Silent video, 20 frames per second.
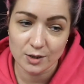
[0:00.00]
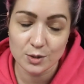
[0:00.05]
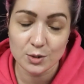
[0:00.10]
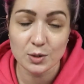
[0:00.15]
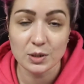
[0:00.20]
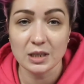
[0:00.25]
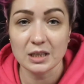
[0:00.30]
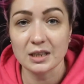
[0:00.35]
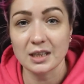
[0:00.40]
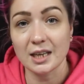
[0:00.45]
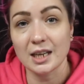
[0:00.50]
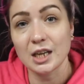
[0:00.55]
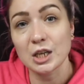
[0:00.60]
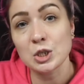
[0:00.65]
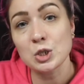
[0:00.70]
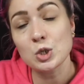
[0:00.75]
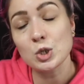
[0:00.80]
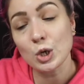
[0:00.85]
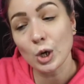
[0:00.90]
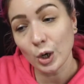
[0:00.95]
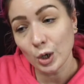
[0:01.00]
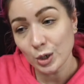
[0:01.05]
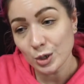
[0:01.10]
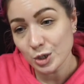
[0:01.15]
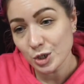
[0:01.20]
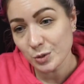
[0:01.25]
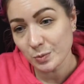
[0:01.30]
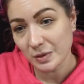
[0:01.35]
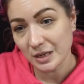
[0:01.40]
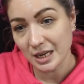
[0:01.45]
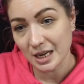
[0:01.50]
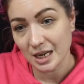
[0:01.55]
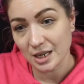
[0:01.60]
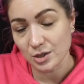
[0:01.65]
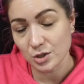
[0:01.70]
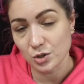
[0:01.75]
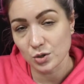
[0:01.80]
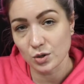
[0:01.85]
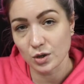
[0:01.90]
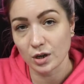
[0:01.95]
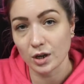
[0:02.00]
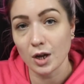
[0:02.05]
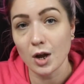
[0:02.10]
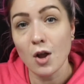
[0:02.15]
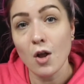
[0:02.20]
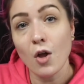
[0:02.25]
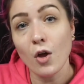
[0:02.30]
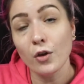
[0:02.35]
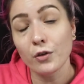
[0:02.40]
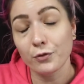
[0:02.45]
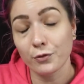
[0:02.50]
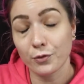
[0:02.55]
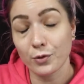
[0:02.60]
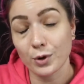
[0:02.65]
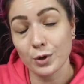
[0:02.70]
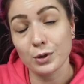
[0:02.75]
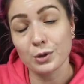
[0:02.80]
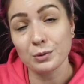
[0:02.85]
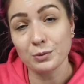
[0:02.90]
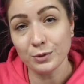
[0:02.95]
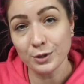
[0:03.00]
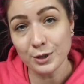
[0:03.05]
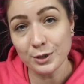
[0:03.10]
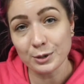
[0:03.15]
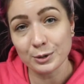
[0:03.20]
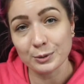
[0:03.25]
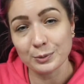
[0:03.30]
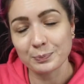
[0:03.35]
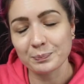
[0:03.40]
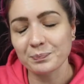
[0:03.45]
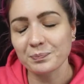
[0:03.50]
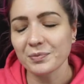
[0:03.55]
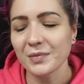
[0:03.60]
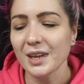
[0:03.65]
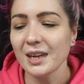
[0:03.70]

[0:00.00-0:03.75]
so that they can charge me extra for the room.